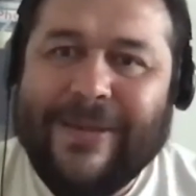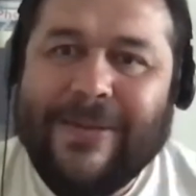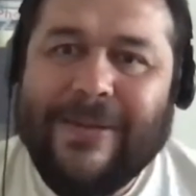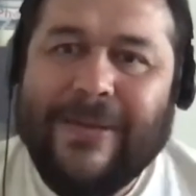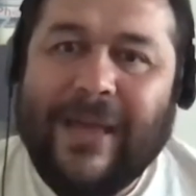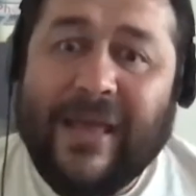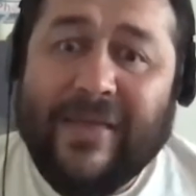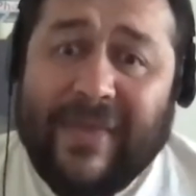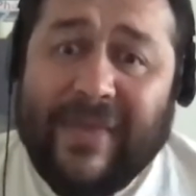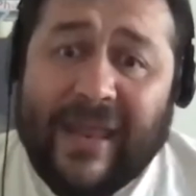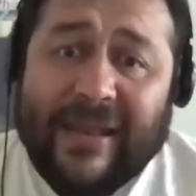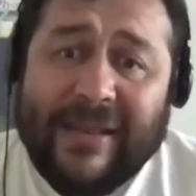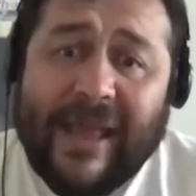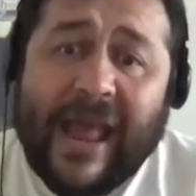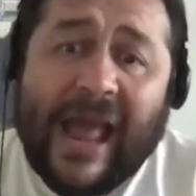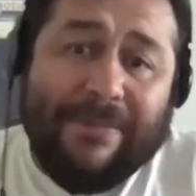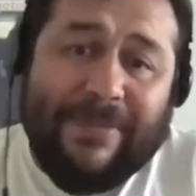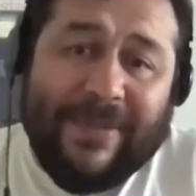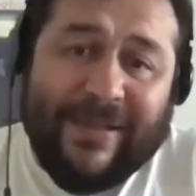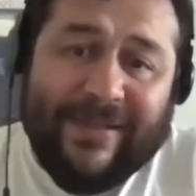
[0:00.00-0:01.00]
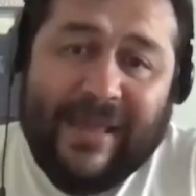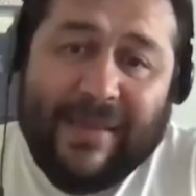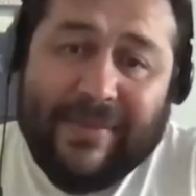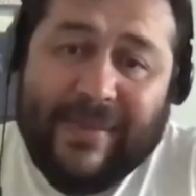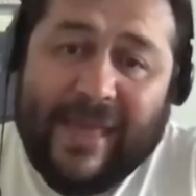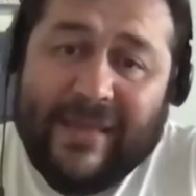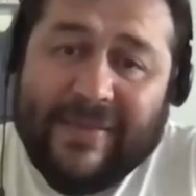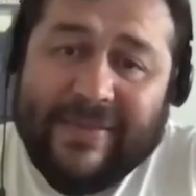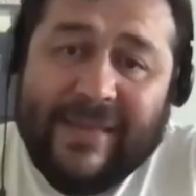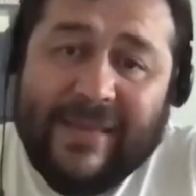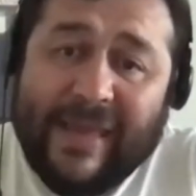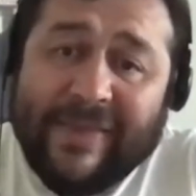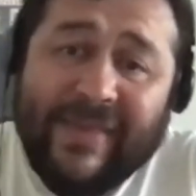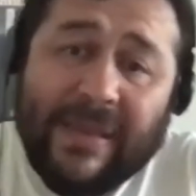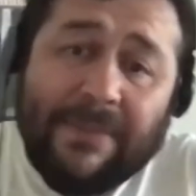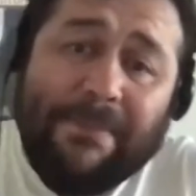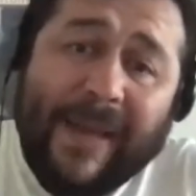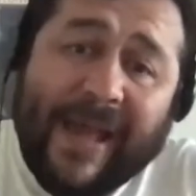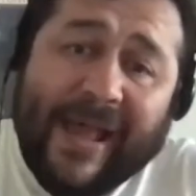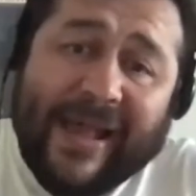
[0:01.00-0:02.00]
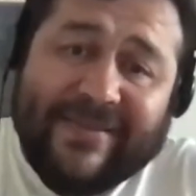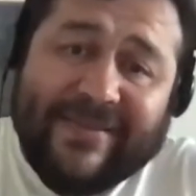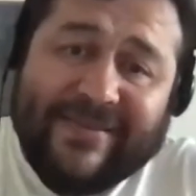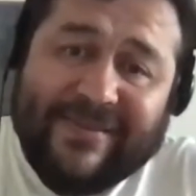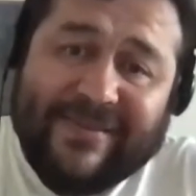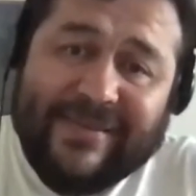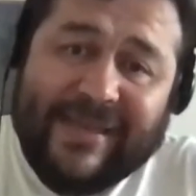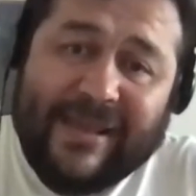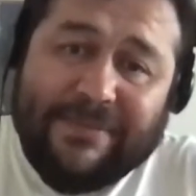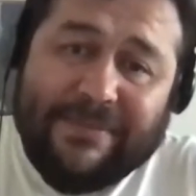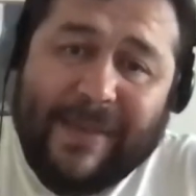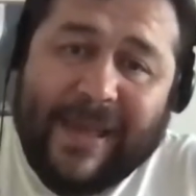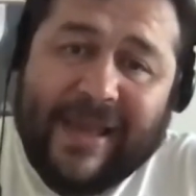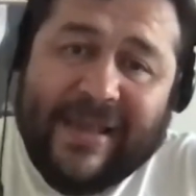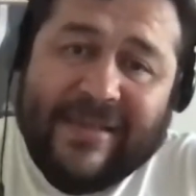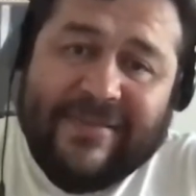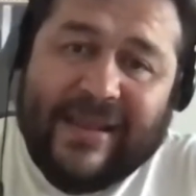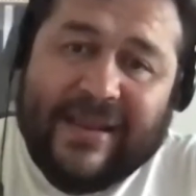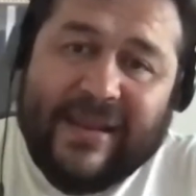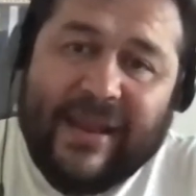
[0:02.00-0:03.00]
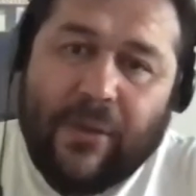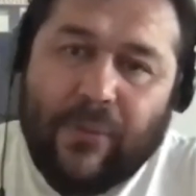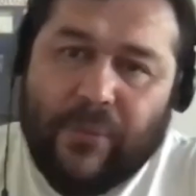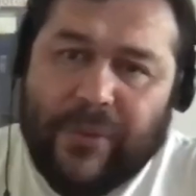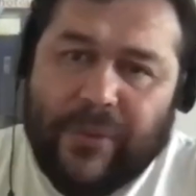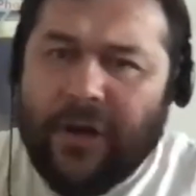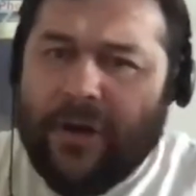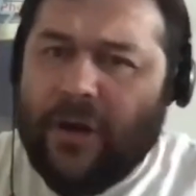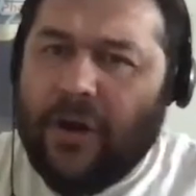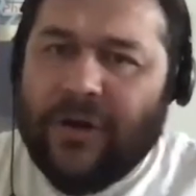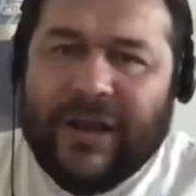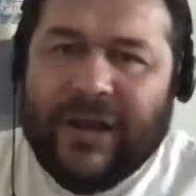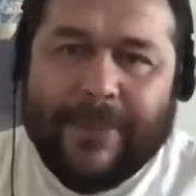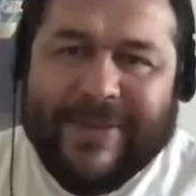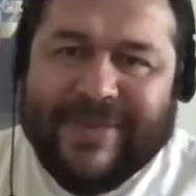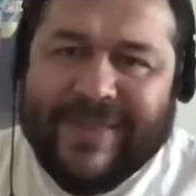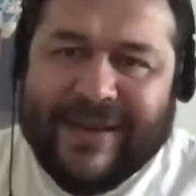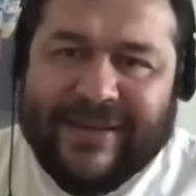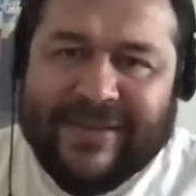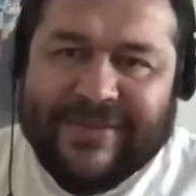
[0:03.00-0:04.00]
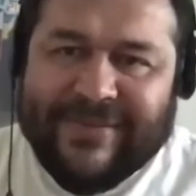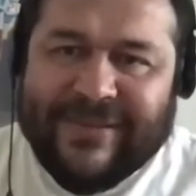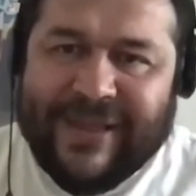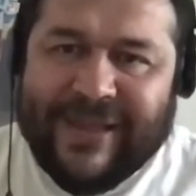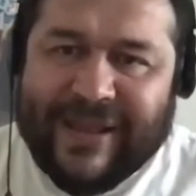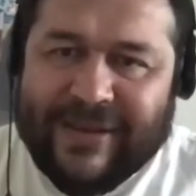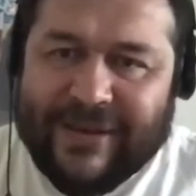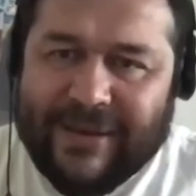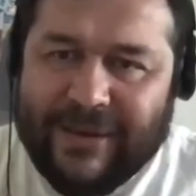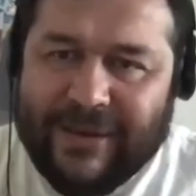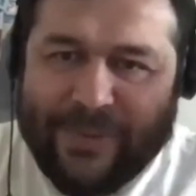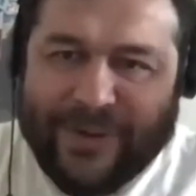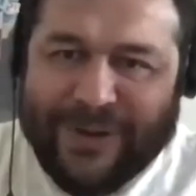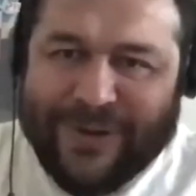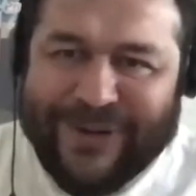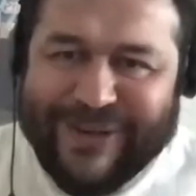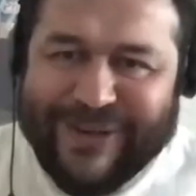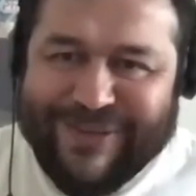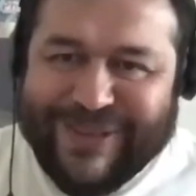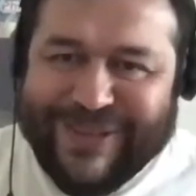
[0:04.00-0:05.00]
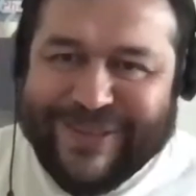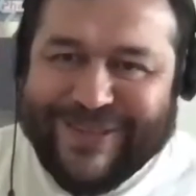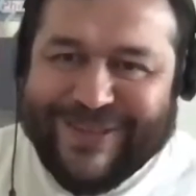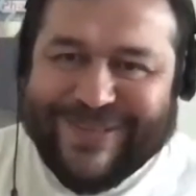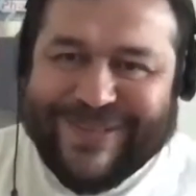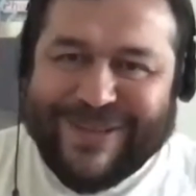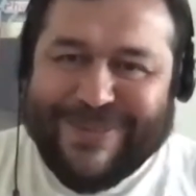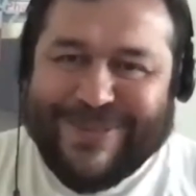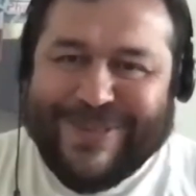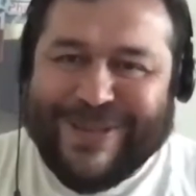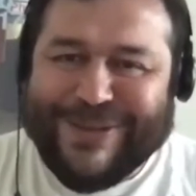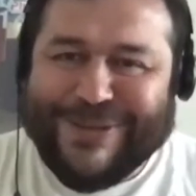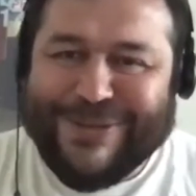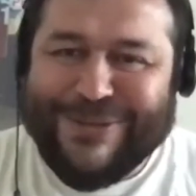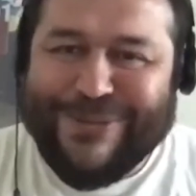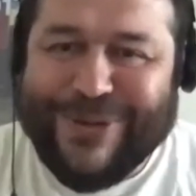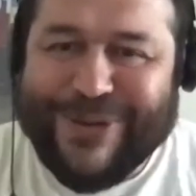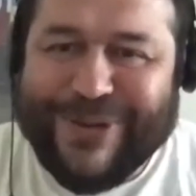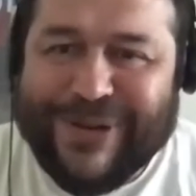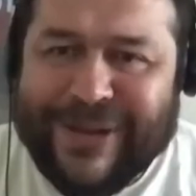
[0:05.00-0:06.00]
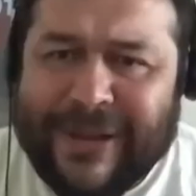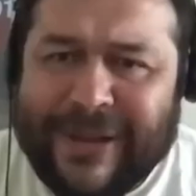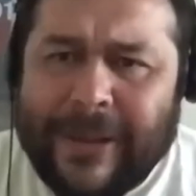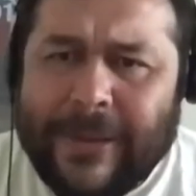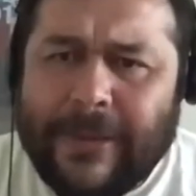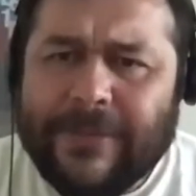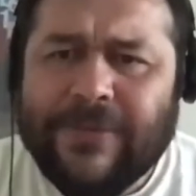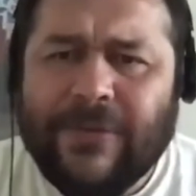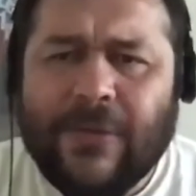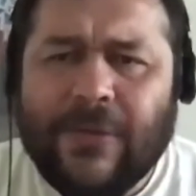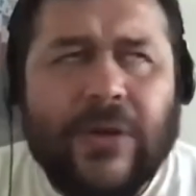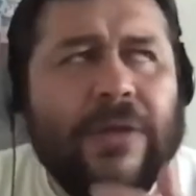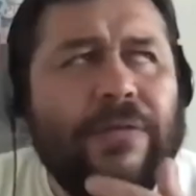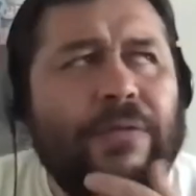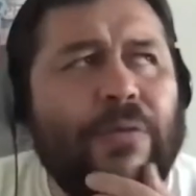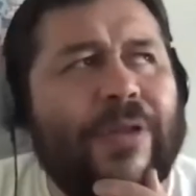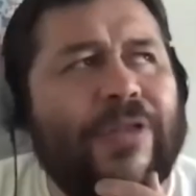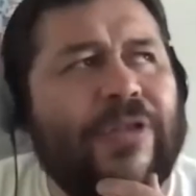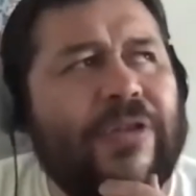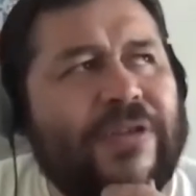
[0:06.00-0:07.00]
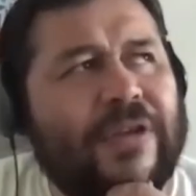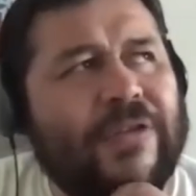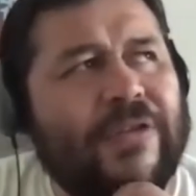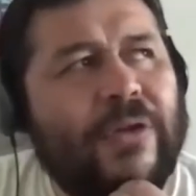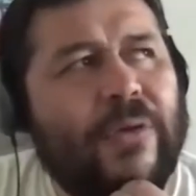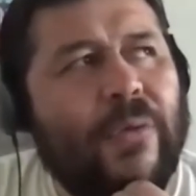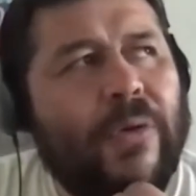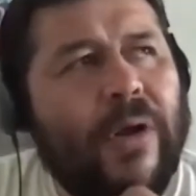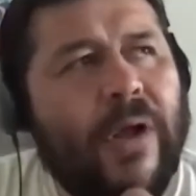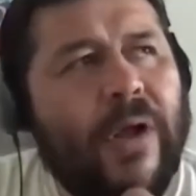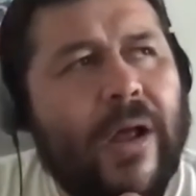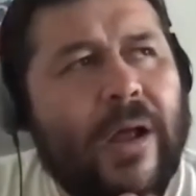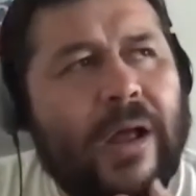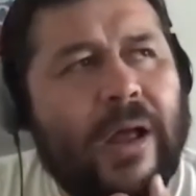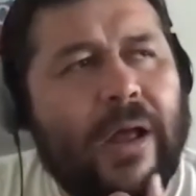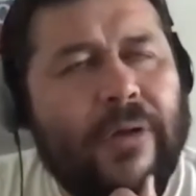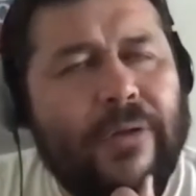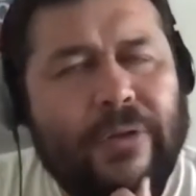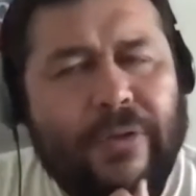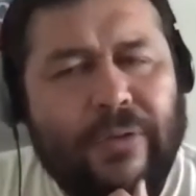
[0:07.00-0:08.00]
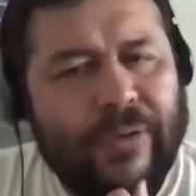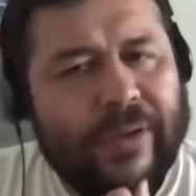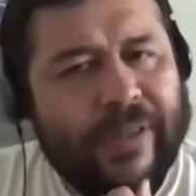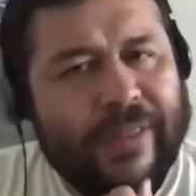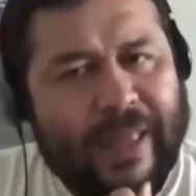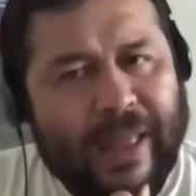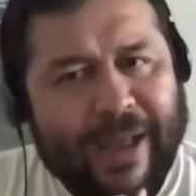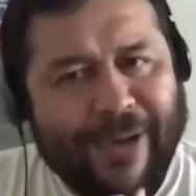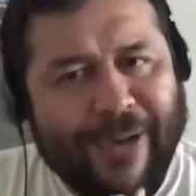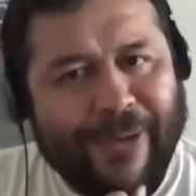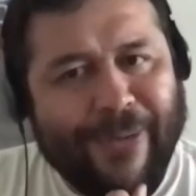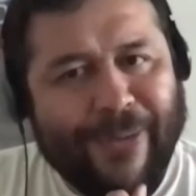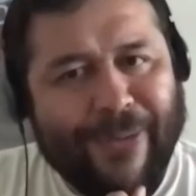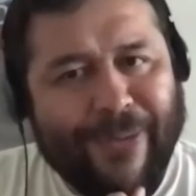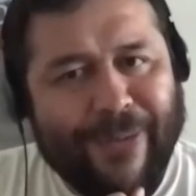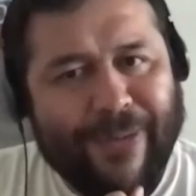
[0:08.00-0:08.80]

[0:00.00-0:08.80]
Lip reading: and then happened, and then passed. That passed, and now we are all capitalists, and we're living this capitalist world. So if you want to change the world, how do you do it now?